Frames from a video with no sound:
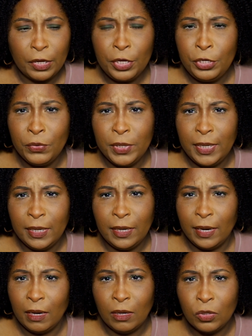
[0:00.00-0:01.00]
You can get it
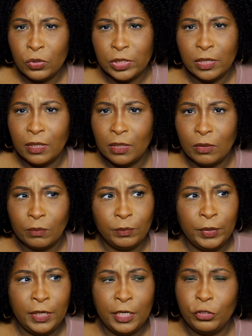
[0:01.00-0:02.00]
at Ulta,
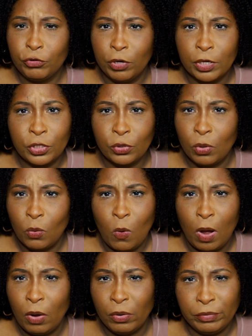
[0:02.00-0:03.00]
any drugstore,
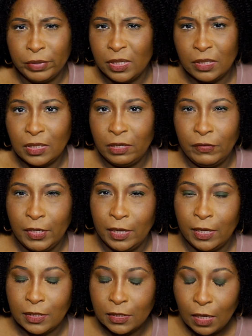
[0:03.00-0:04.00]
Walgreens,
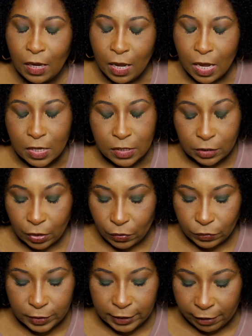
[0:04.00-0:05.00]
CVS.
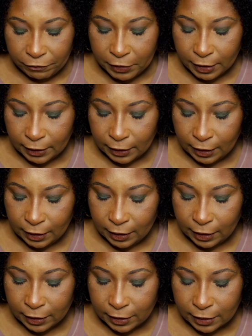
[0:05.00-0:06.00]
So definitely
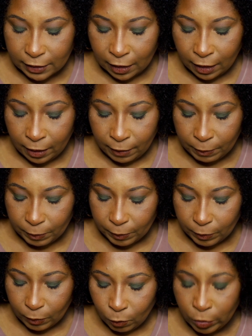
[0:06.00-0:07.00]
is
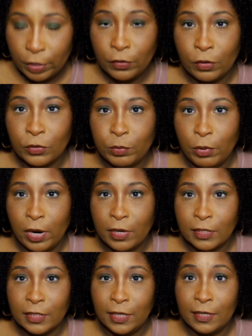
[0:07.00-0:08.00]
one of those
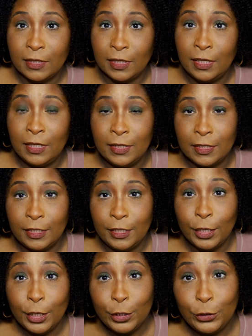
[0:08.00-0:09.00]
products that is
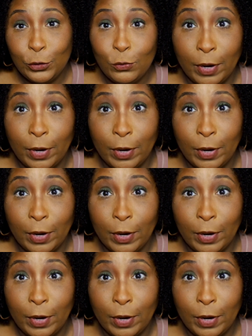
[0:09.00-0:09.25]
easy to